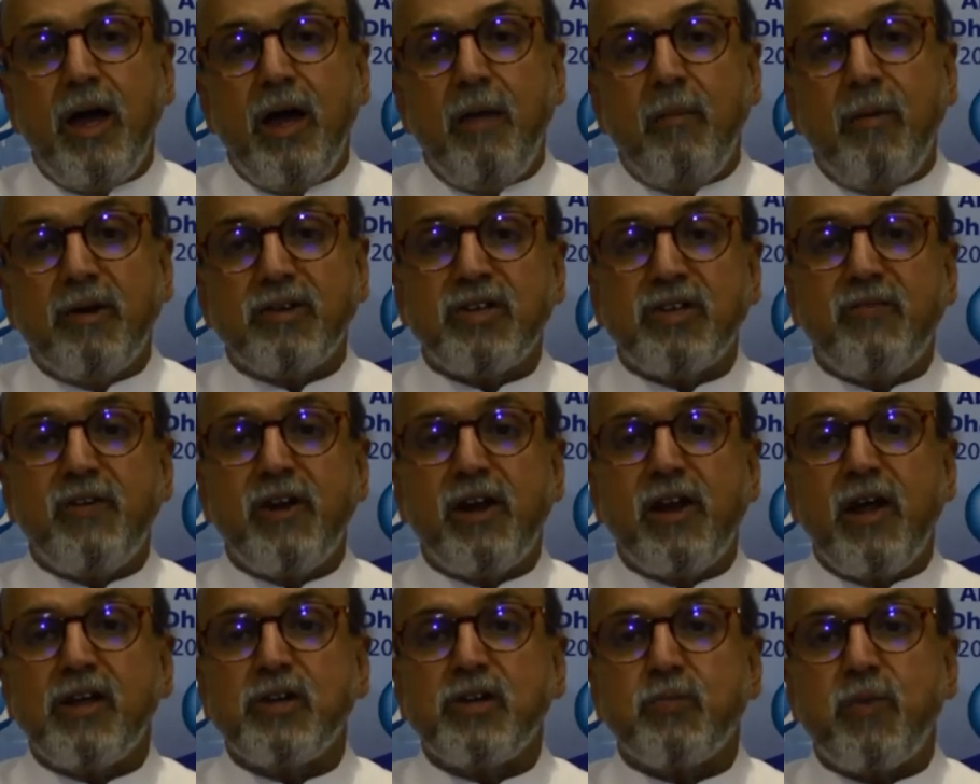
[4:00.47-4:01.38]
Masraf Al
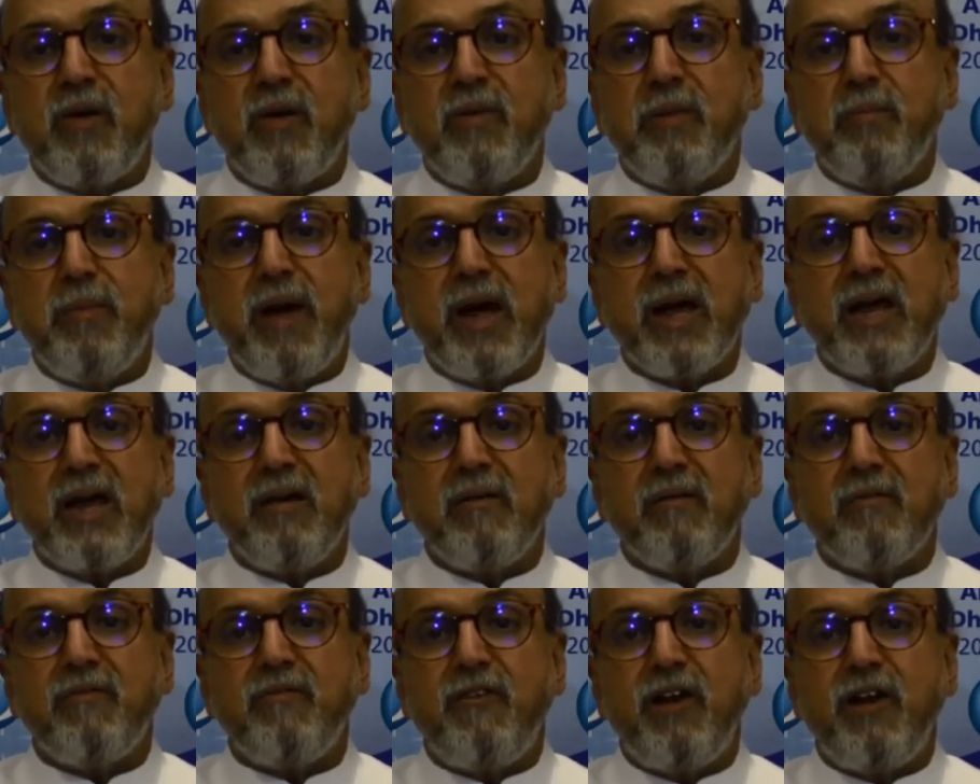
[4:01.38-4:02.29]
Rayan's private
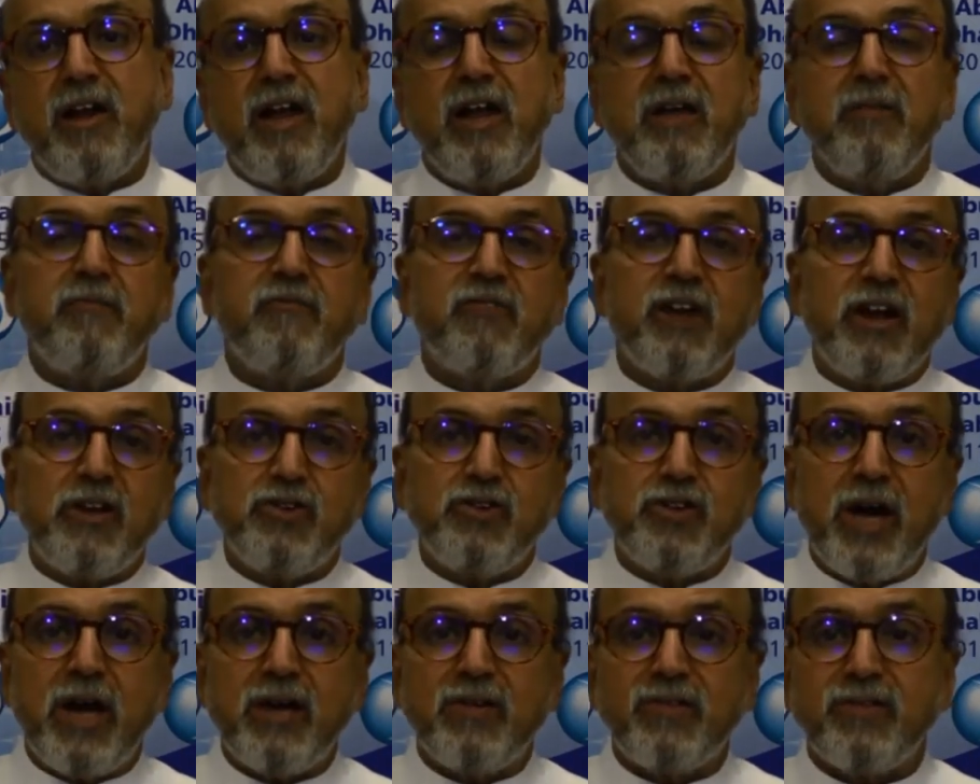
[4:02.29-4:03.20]
banking funding
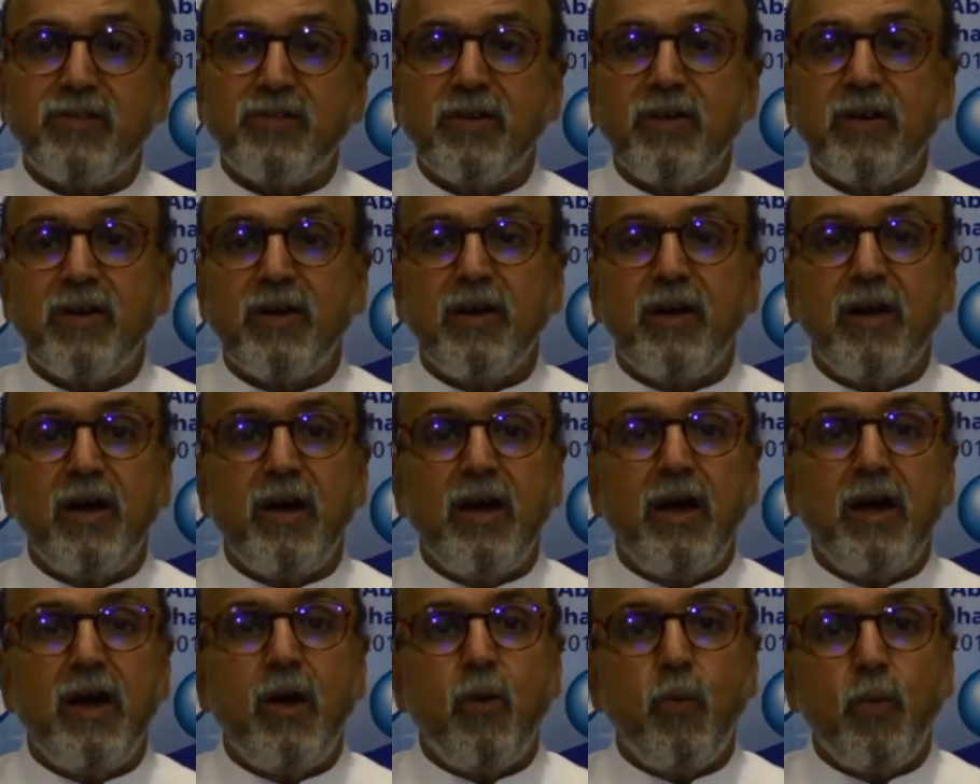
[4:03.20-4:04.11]
franchise,
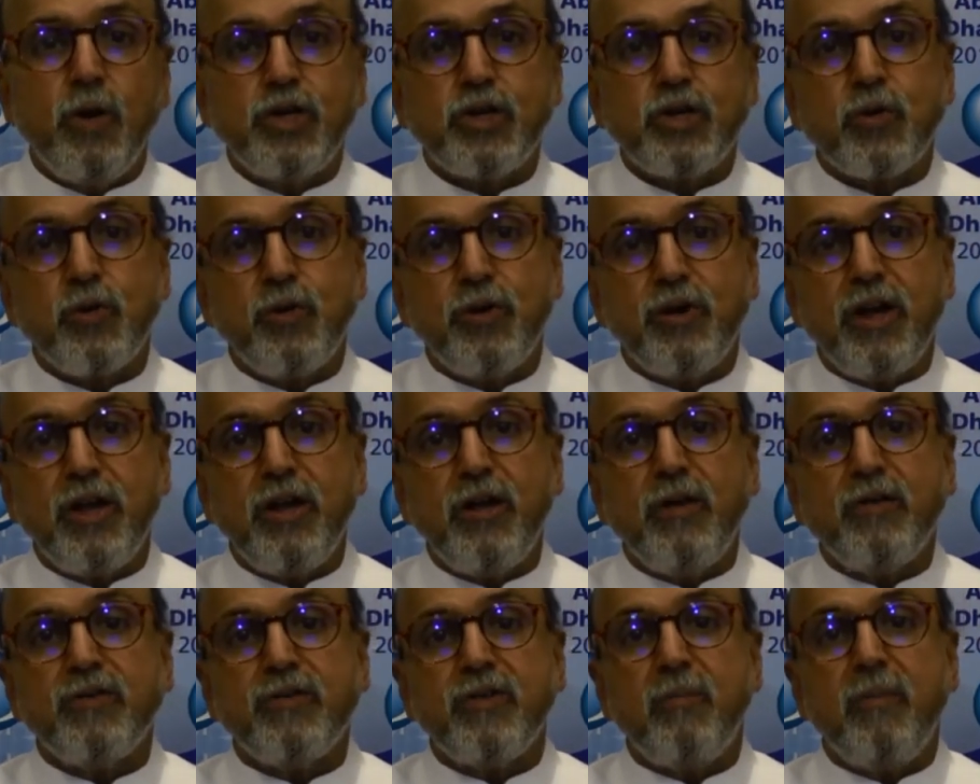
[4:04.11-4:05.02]
which could
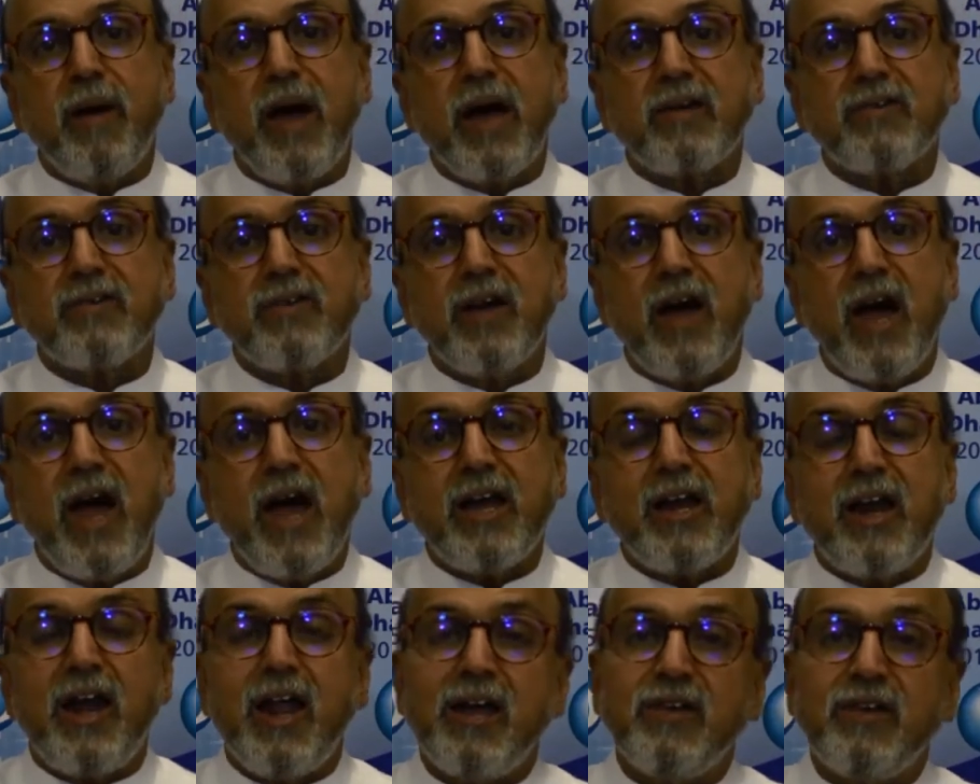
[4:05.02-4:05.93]
reduce the bank's high
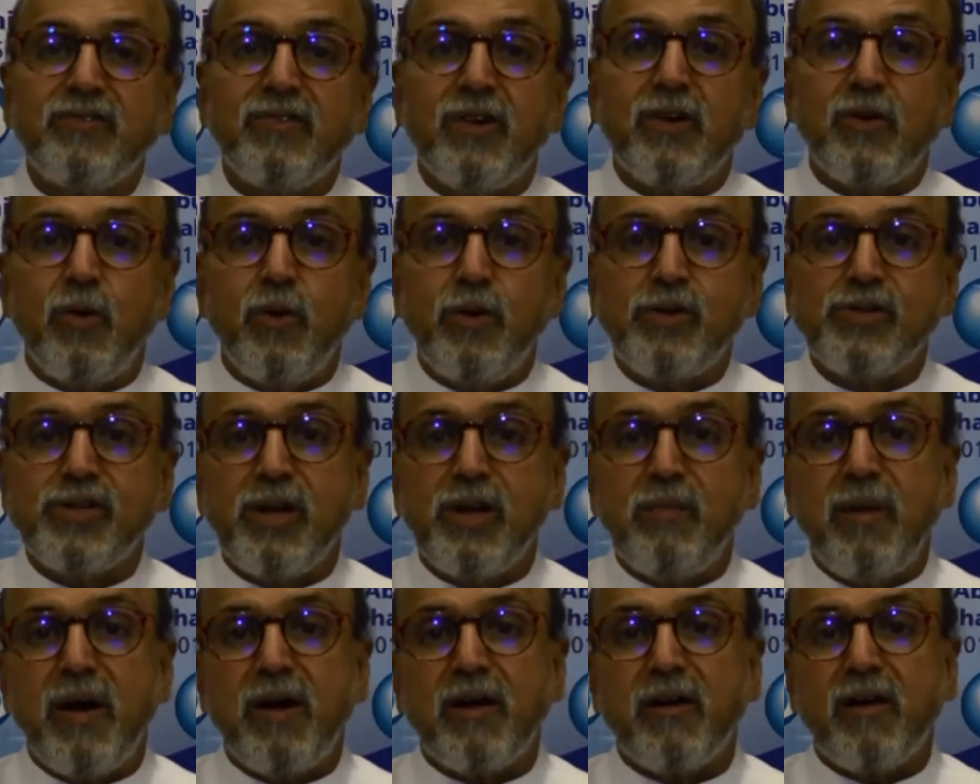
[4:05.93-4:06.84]
reliance on wholesale
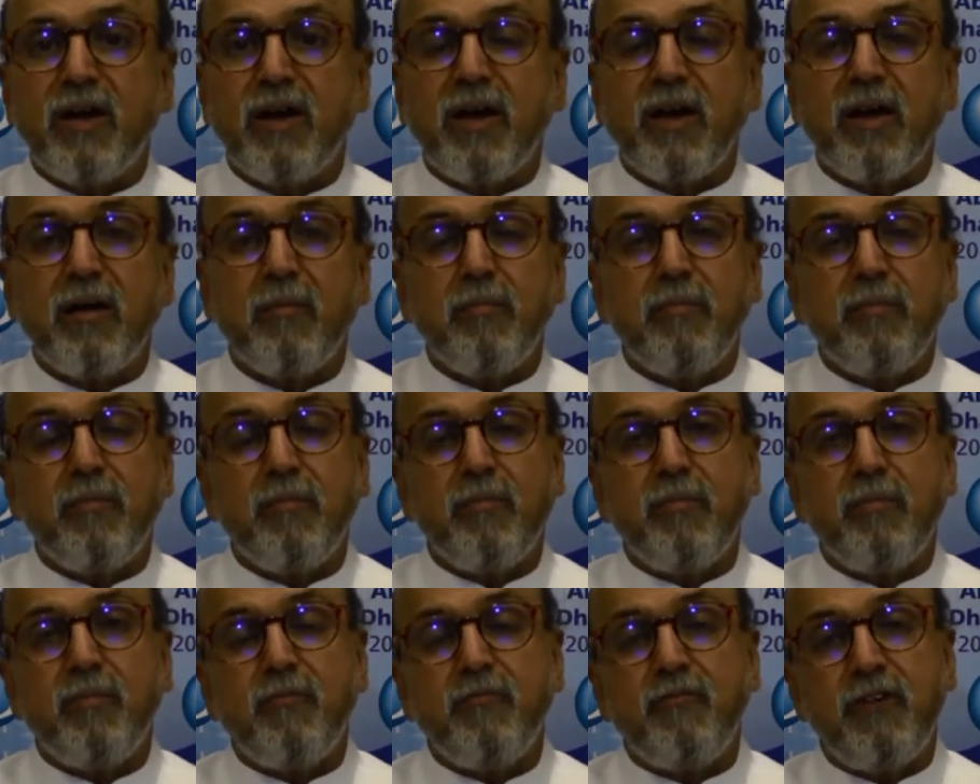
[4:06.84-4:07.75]
bank
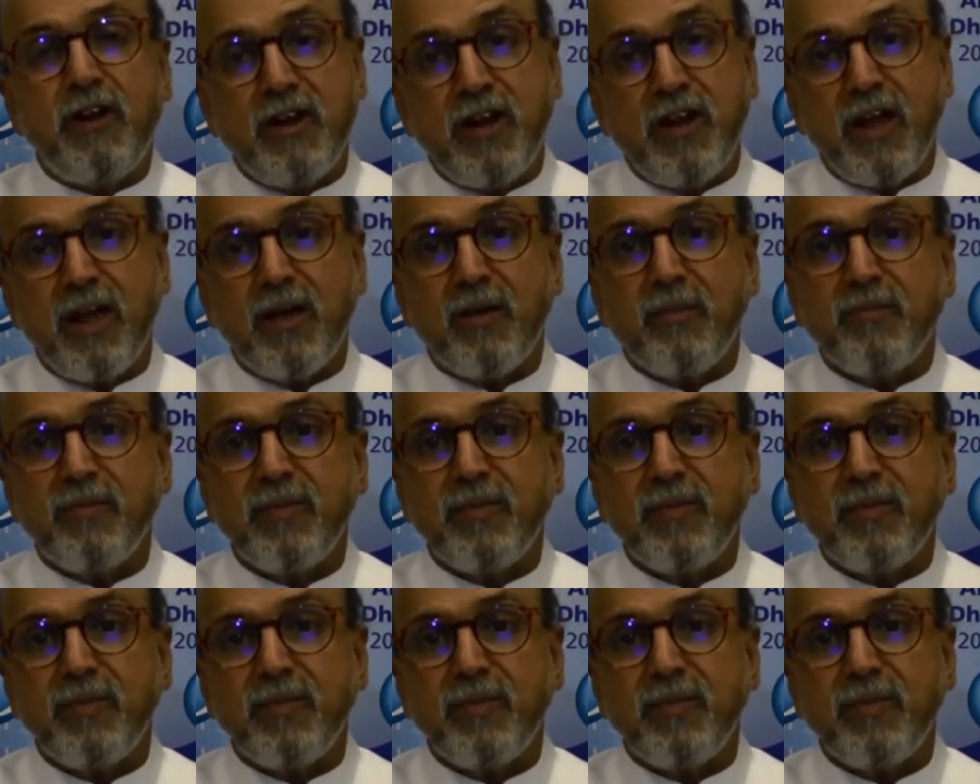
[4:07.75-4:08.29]
funding,